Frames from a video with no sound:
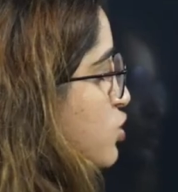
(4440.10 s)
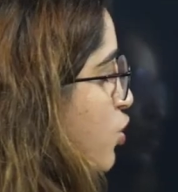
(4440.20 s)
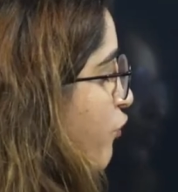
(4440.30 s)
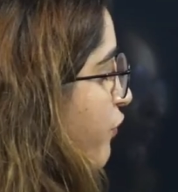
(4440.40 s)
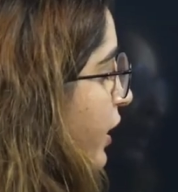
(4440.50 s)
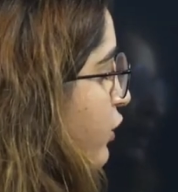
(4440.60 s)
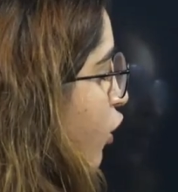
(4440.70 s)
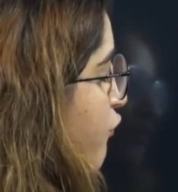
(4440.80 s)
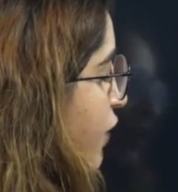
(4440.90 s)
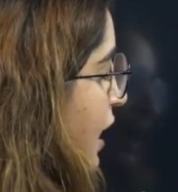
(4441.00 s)
weight of
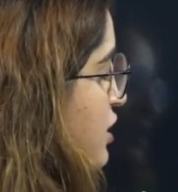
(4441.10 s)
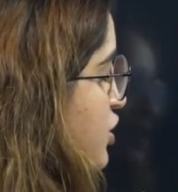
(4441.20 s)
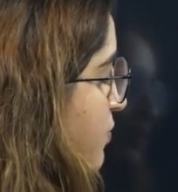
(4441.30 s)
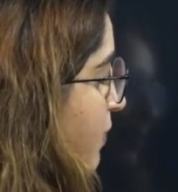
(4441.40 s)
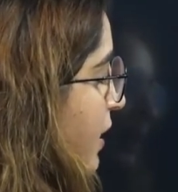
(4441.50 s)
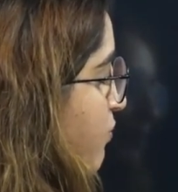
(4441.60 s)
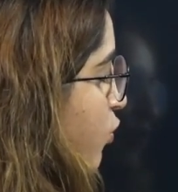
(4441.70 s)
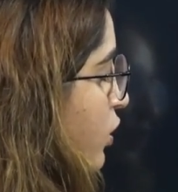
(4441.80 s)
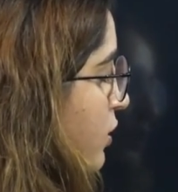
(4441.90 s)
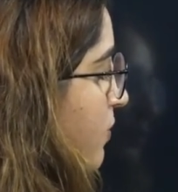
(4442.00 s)
calcium by
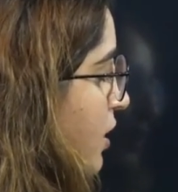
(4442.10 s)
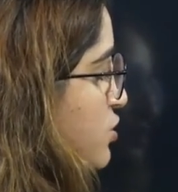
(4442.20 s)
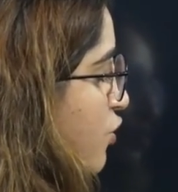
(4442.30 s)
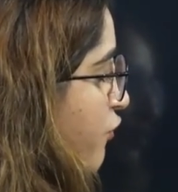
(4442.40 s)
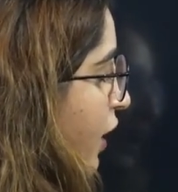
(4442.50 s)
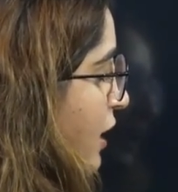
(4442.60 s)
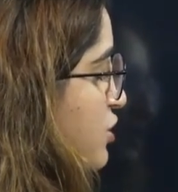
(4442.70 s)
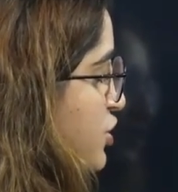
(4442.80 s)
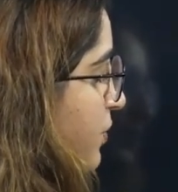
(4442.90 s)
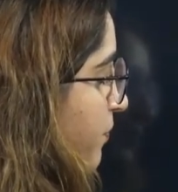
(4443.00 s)
molar mass of
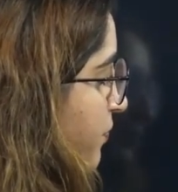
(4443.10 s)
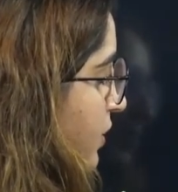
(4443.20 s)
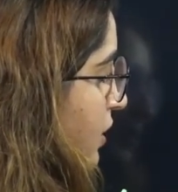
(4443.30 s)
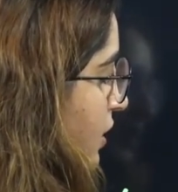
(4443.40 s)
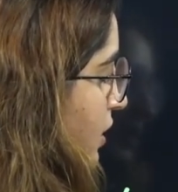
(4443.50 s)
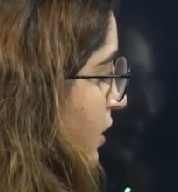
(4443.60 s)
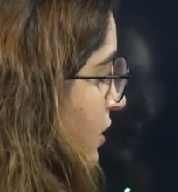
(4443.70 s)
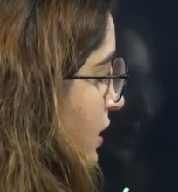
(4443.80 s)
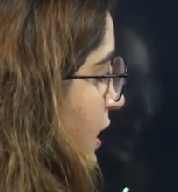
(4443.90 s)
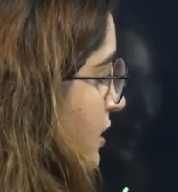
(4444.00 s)
calcium,
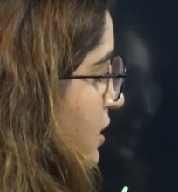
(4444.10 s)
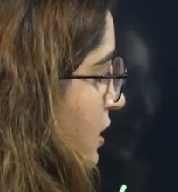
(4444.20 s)
right?